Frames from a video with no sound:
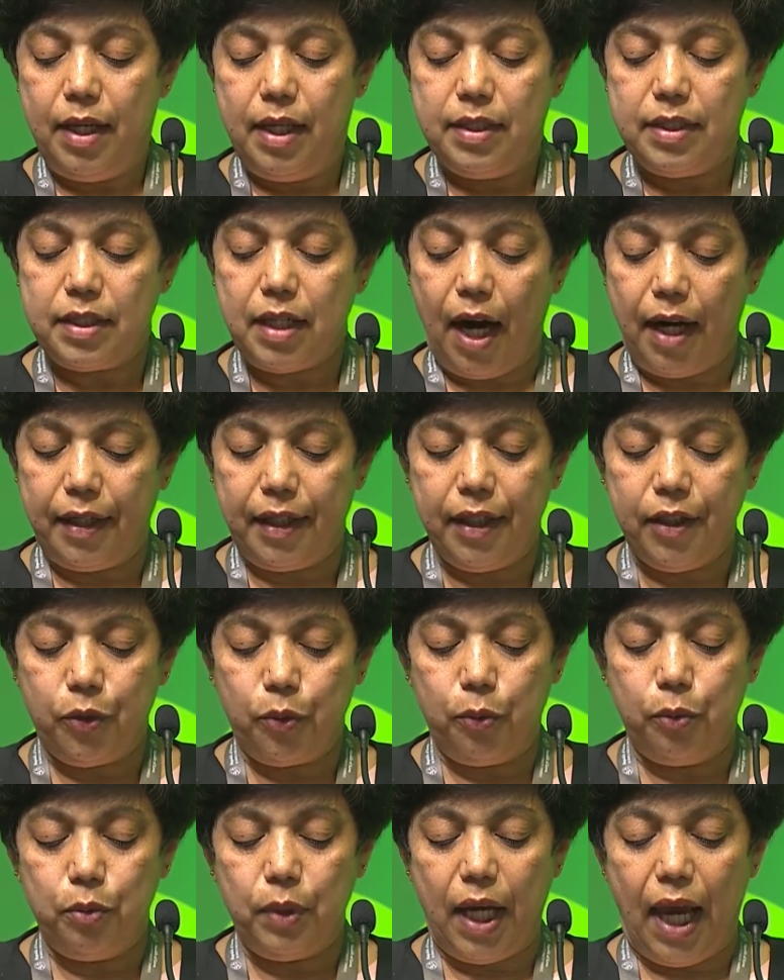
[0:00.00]
study
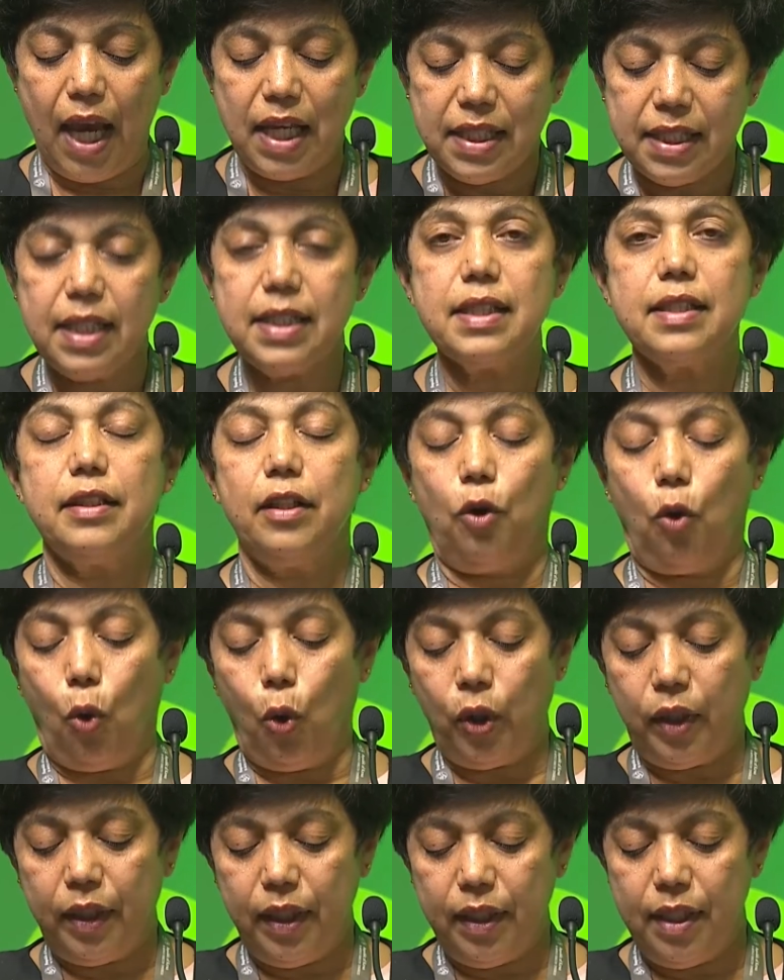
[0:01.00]
to assess the
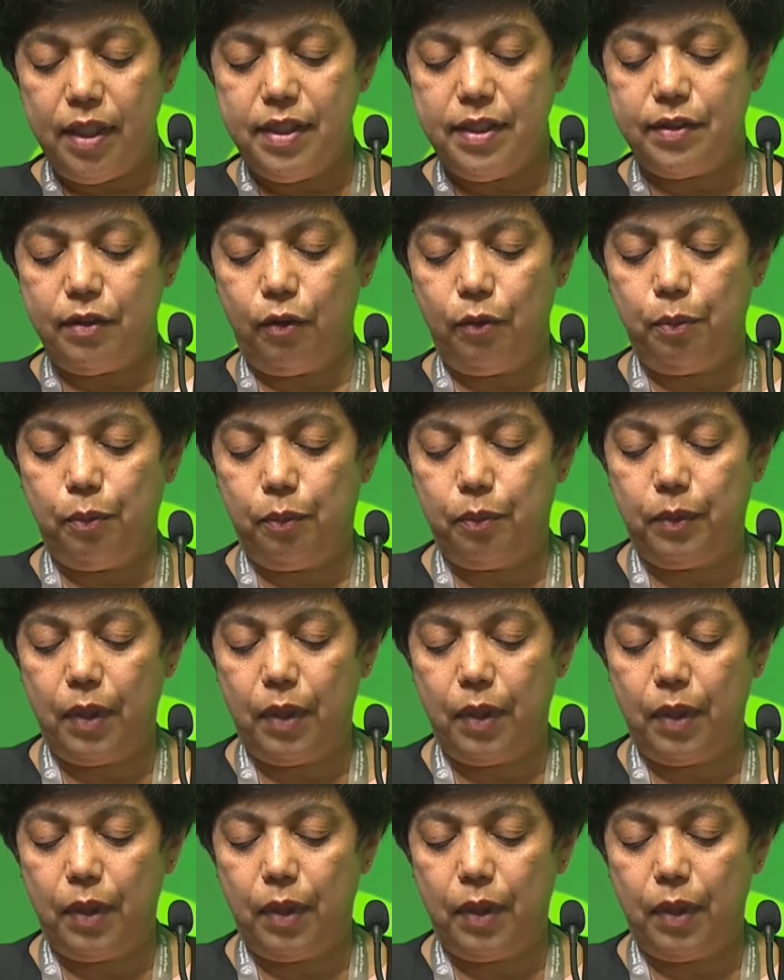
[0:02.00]
occurrence of